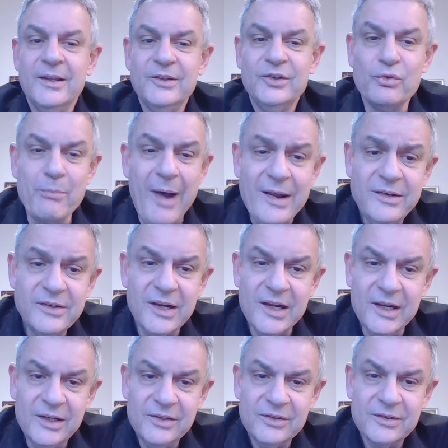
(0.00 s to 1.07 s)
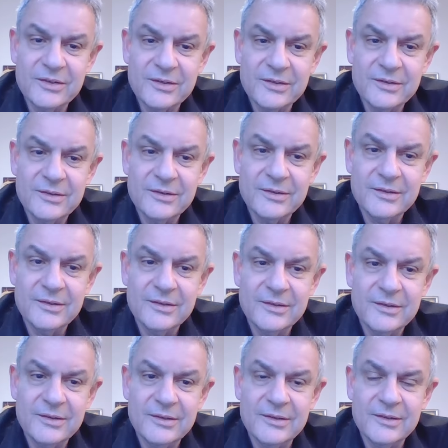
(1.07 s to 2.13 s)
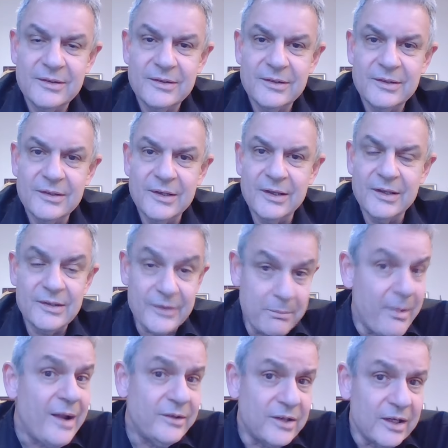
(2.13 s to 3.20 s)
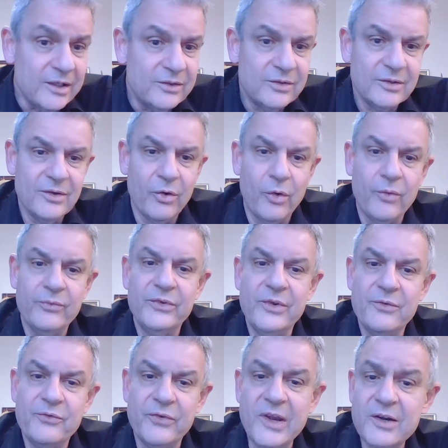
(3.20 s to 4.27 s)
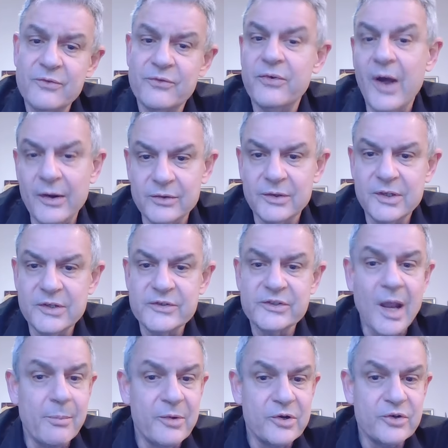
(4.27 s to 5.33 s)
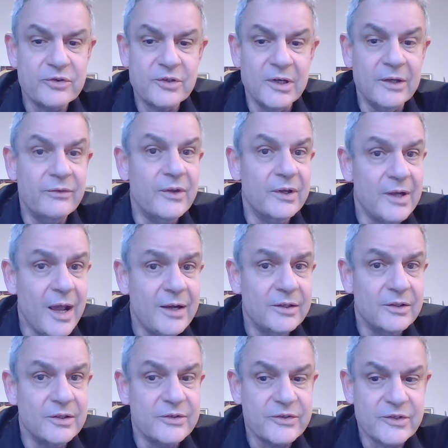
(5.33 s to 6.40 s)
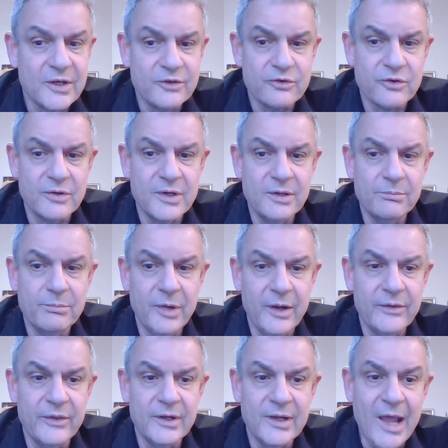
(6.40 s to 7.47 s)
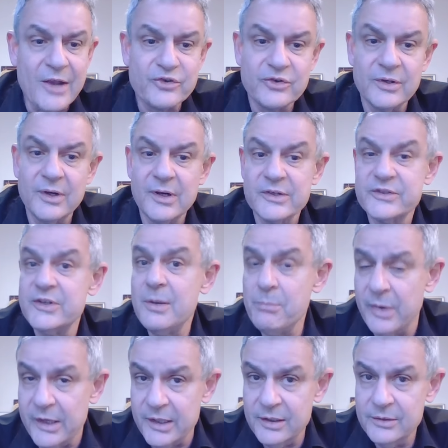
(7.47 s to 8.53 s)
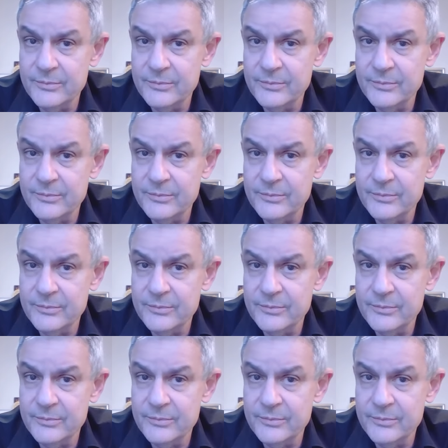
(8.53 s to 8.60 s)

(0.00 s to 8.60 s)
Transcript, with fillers: To mandate, uh, the mandate of the Finn Fund, established in the nineteenth century by the National Assembly,